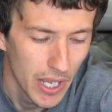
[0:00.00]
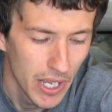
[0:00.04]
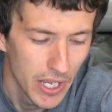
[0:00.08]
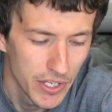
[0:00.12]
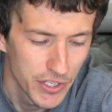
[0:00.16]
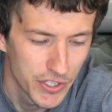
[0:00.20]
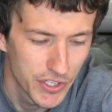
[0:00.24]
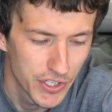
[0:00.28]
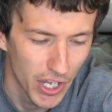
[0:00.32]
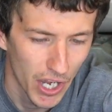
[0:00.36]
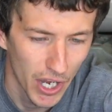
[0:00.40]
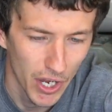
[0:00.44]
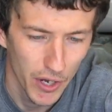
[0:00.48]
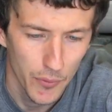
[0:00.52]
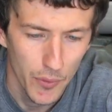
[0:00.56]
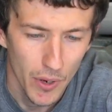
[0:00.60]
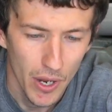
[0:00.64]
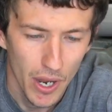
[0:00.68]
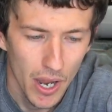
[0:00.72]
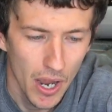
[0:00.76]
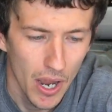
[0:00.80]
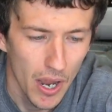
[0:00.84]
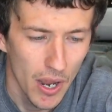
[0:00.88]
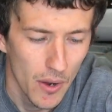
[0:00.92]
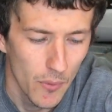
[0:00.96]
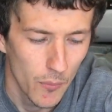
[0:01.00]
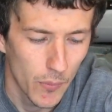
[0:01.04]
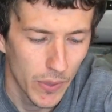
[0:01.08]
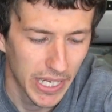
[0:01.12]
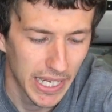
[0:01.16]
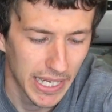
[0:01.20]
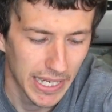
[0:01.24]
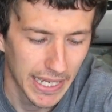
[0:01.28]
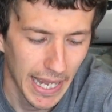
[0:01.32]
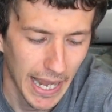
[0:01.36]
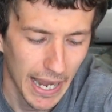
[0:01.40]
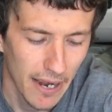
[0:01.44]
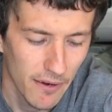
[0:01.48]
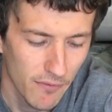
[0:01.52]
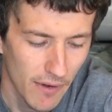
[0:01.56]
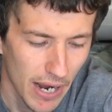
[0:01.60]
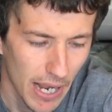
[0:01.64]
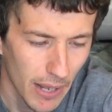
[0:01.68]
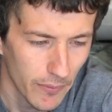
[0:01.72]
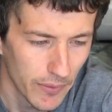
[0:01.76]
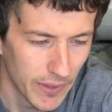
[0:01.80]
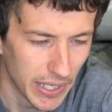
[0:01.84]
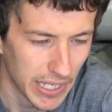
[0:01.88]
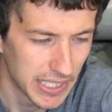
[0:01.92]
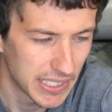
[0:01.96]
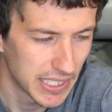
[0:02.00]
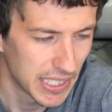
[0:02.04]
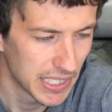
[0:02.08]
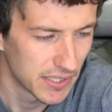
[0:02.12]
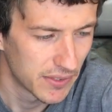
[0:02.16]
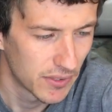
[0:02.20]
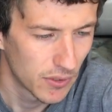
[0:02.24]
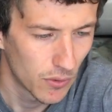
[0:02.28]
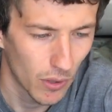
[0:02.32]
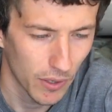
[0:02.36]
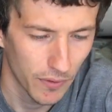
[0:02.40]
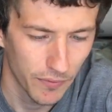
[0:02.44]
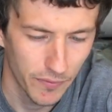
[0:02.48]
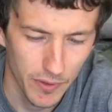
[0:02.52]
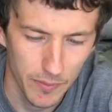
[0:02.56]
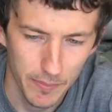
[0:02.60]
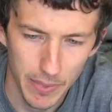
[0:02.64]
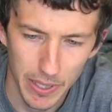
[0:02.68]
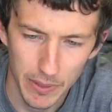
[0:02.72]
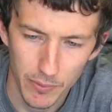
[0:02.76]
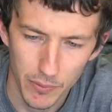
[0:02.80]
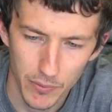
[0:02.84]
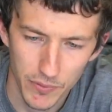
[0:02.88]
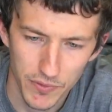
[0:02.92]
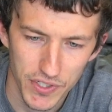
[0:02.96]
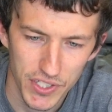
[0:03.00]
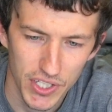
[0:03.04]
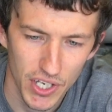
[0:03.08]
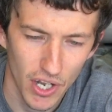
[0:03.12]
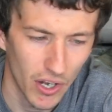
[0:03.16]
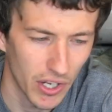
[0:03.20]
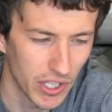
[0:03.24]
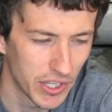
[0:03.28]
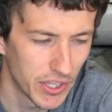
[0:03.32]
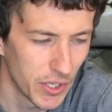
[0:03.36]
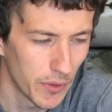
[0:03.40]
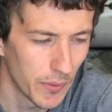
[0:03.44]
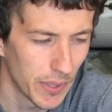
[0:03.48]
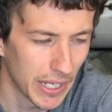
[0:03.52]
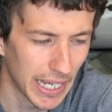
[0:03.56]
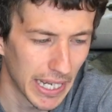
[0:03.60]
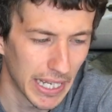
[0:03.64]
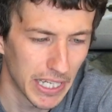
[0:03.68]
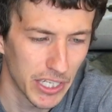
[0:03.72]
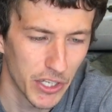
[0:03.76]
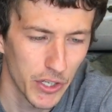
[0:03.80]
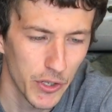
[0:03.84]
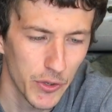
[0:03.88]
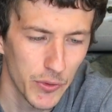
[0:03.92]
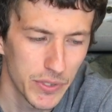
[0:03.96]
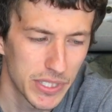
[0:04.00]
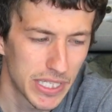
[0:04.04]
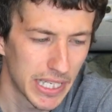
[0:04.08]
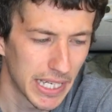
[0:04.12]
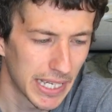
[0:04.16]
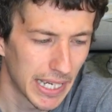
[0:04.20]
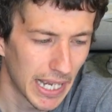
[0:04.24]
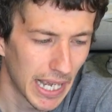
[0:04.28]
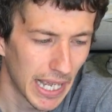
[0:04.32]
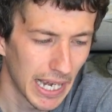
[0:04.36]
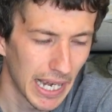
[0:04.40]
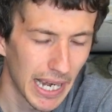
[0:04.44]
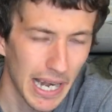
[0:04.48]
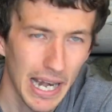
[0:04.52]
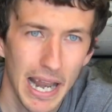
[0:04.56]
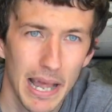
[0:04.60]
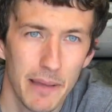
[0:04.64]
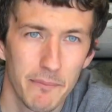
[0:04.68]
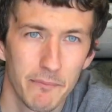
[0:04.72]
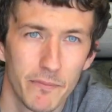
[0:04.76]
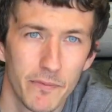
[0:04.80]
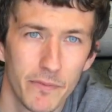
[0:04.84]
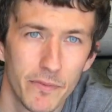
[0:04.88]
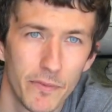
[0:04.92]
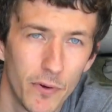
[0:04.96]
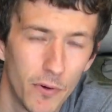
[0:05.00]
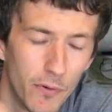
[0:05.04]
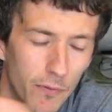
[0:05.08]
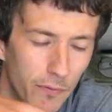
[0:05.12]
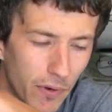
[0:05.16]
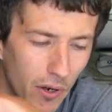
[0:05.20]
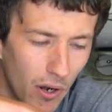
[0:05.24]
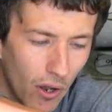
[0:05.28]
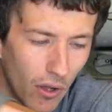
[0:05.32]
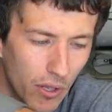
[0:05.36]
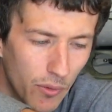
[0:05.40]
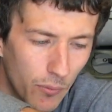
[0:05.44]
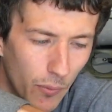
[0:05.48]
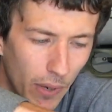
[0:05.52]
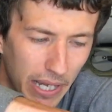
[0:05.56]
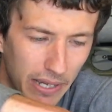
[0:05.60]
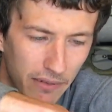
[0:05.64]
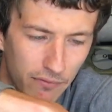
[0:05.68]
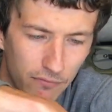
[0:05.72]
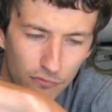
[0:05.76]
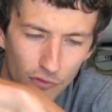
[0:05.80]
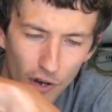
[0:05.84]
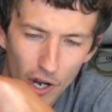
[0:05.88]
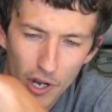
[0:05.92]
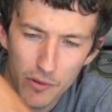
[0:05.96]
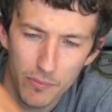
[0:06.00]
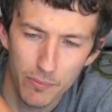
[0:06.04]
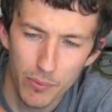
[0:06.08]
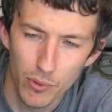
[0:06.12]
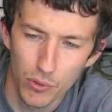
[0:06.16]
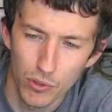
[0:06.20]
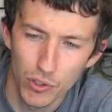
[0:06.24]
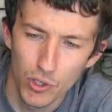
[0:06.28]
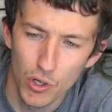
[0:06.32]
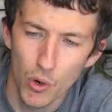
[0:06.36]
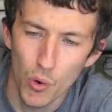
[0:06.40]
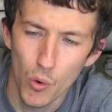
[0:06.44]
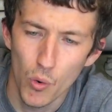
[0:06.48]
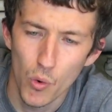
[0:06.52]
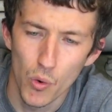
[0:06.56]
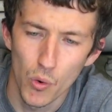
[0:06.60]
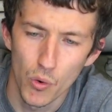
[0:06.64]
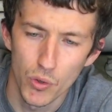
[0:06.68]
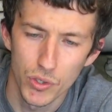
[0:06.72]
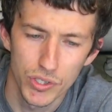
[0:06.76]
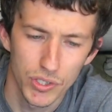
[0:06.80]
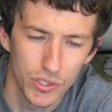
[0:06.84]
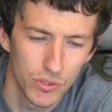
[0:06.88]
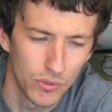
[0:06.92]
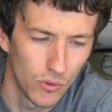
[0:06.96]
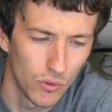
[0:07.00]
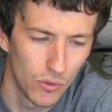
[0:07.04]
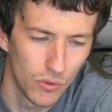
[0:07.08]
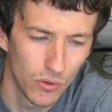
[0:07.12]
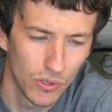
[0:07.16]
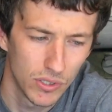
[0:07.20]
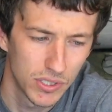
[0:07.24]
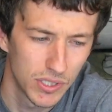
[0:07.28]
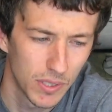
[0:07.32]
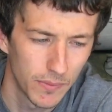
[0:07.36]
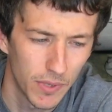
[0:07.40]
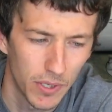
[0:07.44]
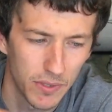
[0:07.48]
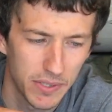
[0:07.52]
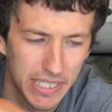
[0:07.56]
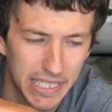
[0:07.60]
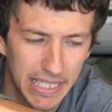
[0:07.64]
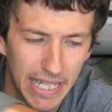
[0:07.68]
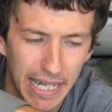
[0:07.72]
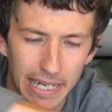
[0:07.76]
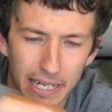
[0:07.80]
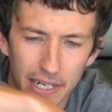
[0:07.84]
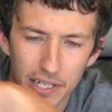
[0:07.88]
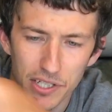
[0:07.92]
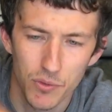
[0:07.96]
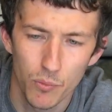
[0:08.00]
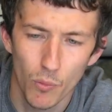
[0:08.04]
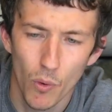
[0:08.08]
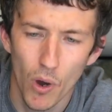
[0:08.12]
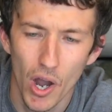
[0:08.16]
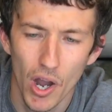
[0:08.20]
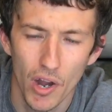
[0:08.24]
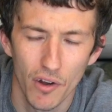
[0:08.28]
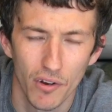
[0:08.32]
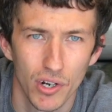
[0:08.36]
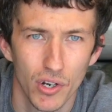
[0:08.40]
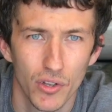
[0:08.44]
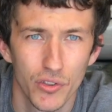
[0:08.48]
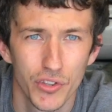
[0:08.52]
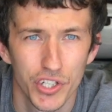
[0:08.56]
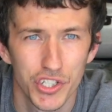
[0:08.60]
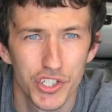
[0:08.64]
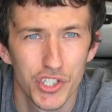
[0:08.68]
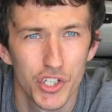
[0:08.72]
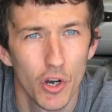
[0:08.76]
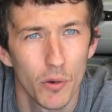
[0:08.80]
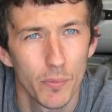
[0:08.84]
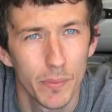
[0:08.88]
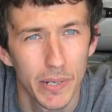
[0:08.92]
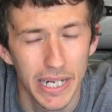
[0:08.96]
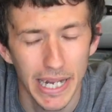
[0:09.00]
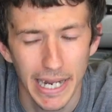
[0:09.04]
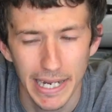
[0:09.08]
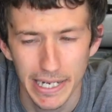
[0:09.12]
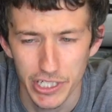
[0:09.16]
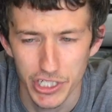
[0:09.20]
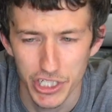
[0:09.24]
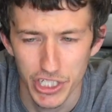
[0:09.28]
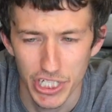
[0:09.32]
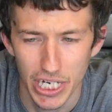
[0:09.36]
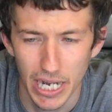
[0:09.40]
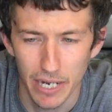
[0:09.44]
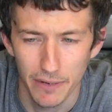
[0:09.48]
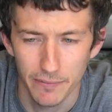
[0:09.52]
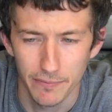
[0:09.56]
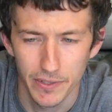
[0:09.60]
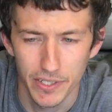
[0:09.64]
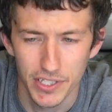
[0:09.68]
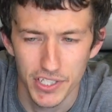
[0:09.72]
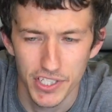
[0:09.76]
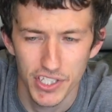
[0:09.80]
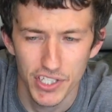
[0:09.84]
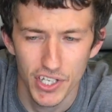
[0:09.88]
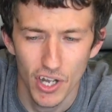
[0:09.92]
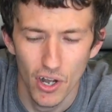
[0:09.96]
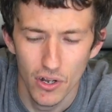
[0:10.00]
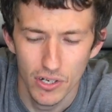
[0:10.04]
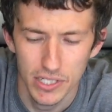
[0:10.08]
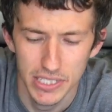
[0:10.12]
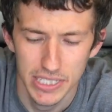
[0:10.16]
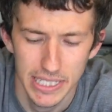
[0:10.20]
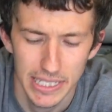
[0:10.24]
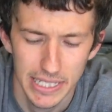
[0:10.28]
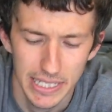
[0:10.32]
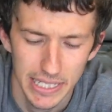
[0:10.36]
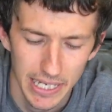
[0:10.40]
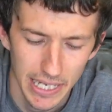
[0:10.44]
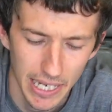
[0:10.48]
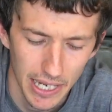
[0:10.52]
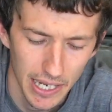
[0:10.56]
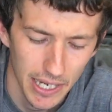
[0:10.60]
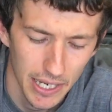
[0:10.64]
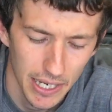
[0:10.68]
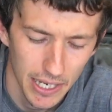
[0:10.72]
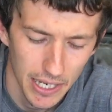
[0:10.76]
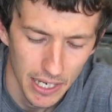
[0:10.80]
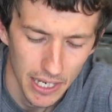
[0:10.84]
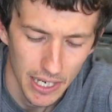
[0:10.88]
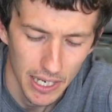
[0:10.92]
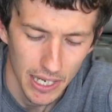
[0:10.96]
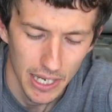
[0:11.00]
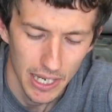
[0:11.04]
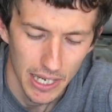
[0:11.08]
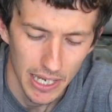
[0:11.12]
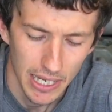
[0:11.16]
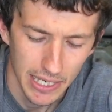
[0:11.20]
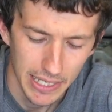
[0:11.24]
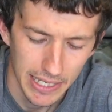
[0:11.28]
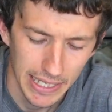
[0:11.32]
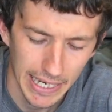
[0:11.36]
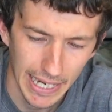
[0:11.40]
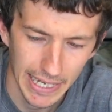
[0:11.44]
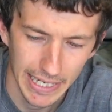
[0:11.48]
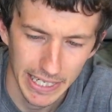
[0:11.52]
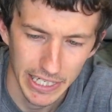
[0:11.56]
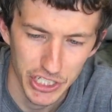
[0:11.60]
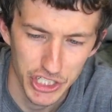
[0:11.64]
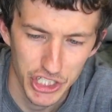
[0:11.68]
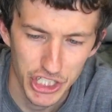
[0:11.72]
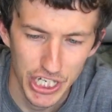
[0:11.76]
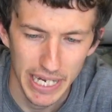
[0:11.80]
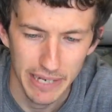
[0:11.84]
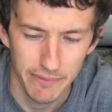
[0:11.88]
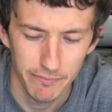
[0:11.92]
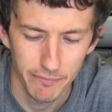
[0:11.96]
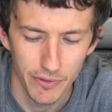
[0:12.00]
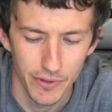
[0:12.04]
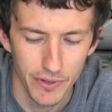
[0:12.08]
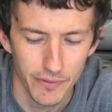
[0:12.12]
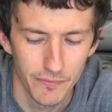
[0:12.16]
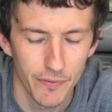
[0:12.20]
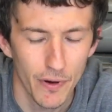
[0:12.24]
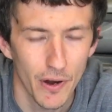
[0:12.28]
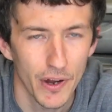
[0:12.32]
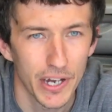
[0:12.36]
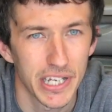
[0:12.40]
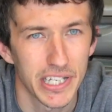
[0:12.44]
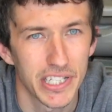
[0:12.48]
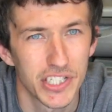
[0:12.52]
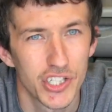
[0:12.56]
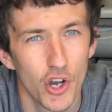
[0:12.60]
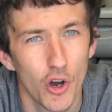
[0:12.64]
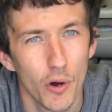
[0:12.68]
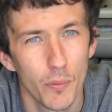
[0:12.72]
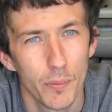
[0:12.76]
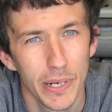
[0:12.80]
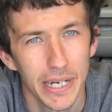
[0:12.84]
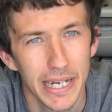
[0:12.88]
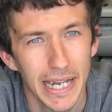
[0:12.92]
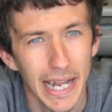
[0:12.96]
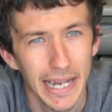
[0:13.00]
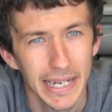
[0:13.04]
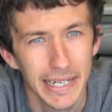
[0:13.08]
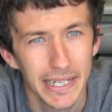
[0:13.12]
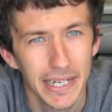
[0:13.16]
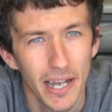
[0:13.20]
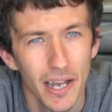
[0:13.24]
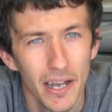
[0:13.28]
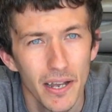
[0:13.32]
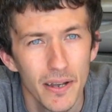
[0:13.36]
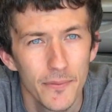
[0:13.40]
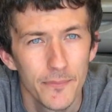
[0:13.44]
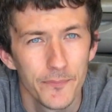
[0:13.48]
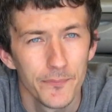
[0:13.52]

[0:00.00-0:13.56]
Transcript: So we can get around this, as quite a few people have started doing it, using a length of lightweight rope or cord, or sometimes stainless wire, along the top of the anchor shaft, and starting the anchor chain from the very top of the anchor.